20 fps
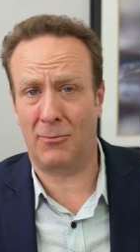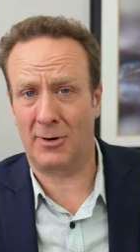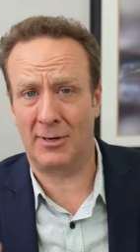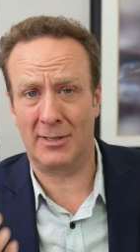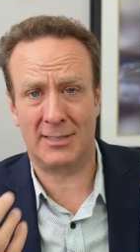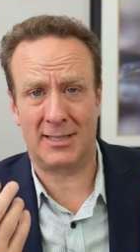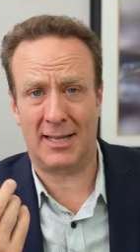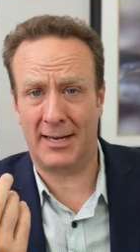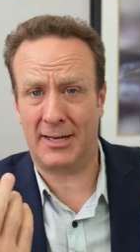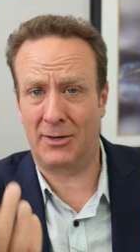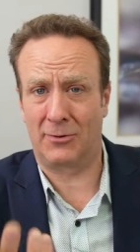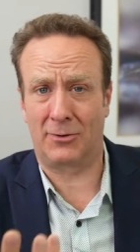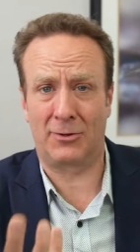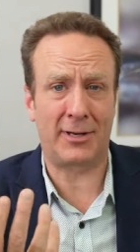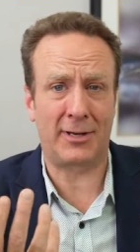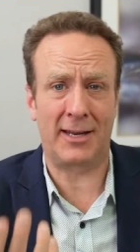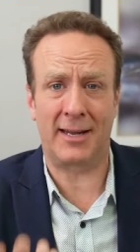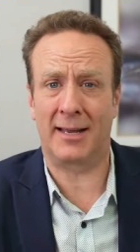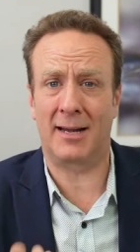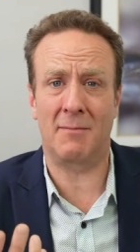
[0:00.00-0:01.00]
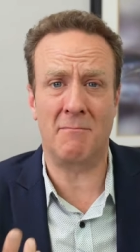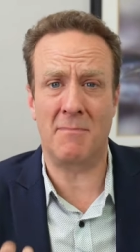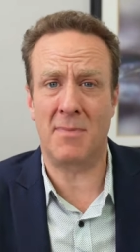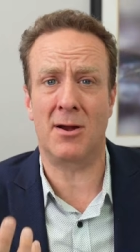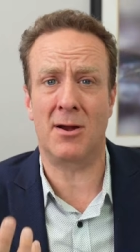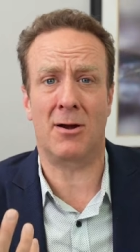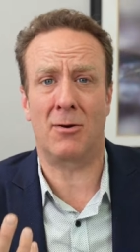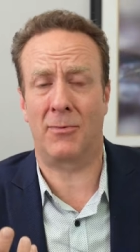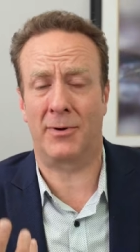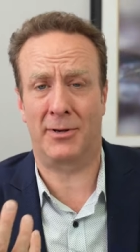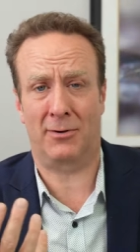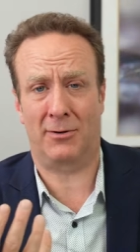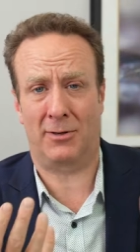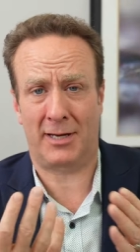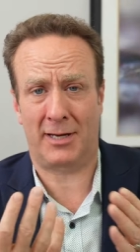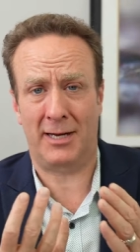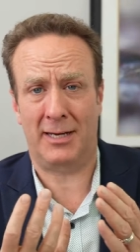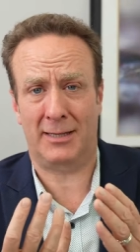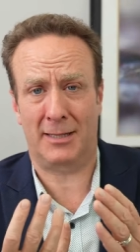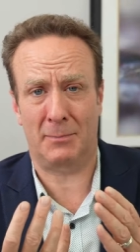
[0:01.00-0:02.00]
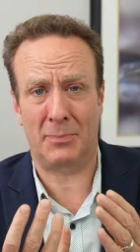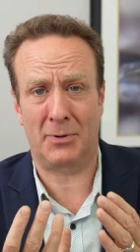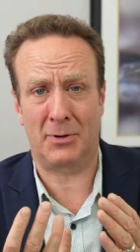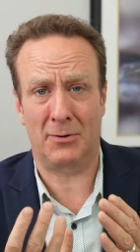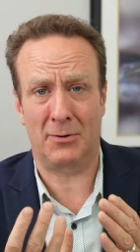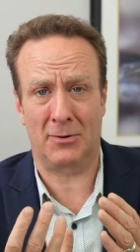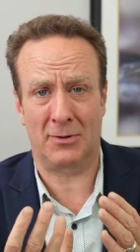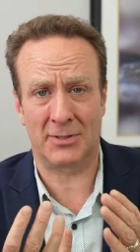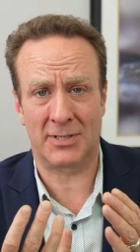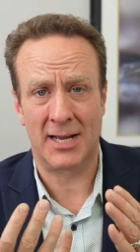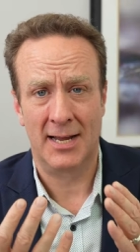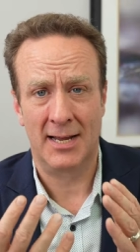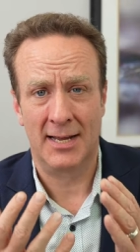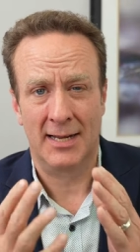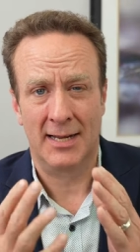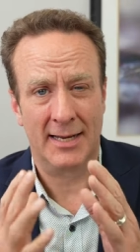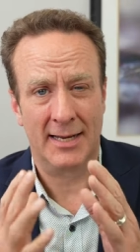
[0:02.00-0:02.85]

where it's like you're looking at a mirror when you're looking at the pearls